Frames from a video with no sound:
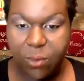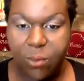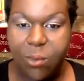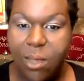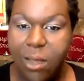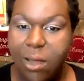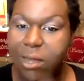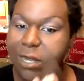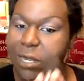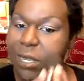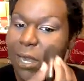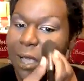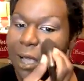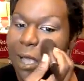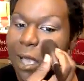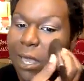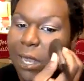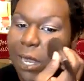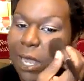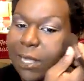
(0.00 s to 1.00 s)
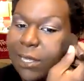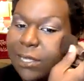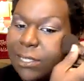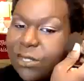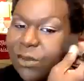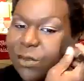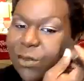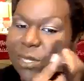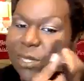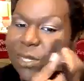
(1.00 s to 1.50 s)
We already did our highlights,
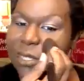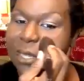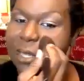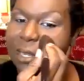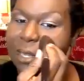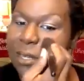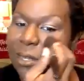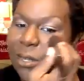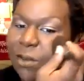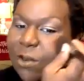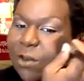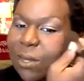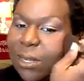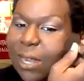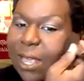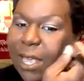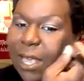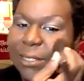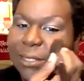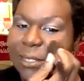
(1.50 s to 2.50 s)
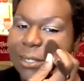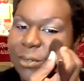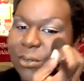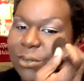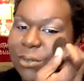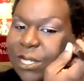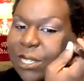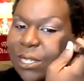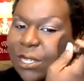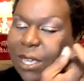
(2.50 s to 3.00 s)
so we're just gonna do a nice
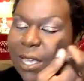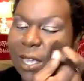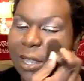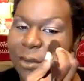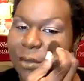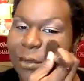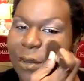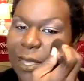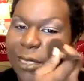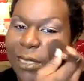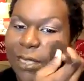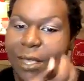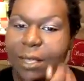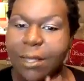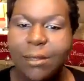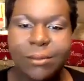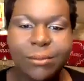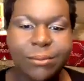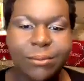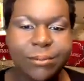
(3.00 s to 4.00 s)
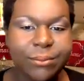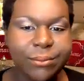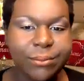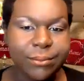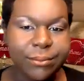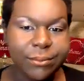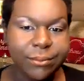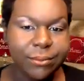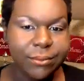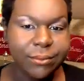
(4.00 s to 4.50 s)
little cheek color right there.
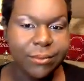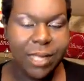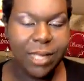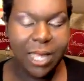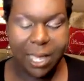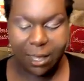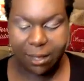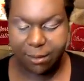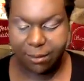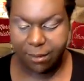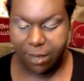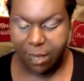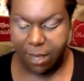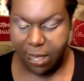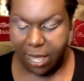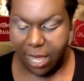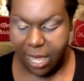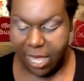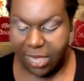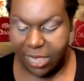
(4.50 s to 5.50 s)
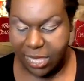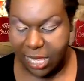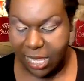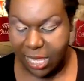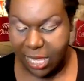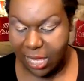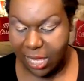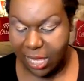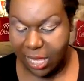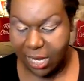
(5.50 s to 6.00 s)
Okay, and
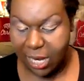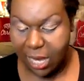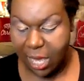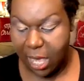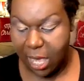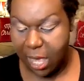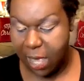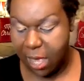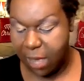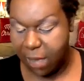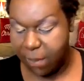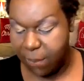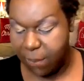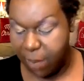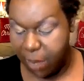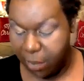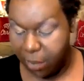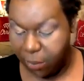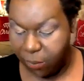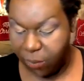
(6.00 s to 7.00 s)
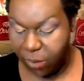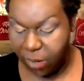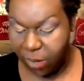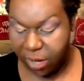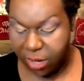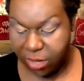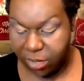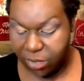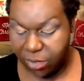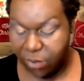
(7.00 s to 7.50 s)
then we're
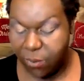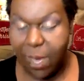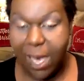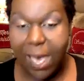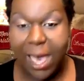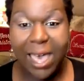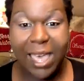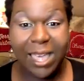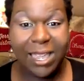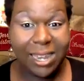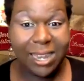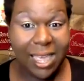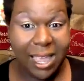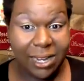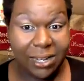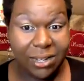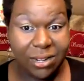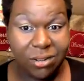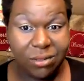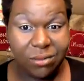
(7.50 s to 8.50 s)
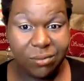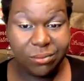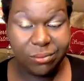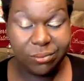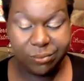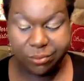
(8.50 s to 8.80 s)
gonna do eyeliner